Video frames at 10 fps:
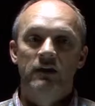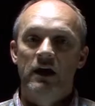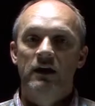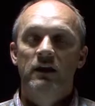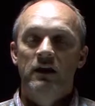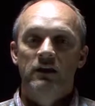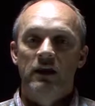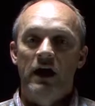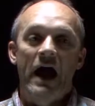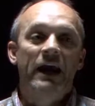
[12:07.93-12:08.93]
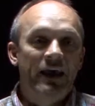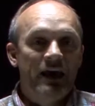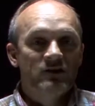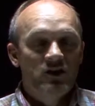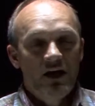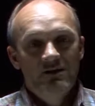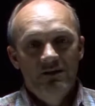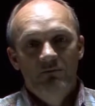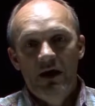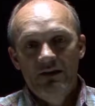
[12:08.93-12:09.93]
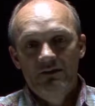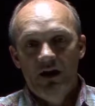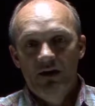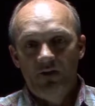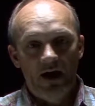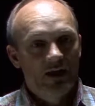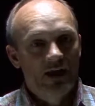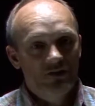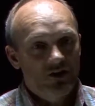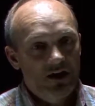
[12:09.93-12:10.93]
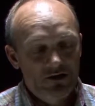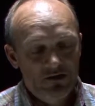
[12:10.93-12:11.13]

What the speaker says: that I can't change anybody's life. I can't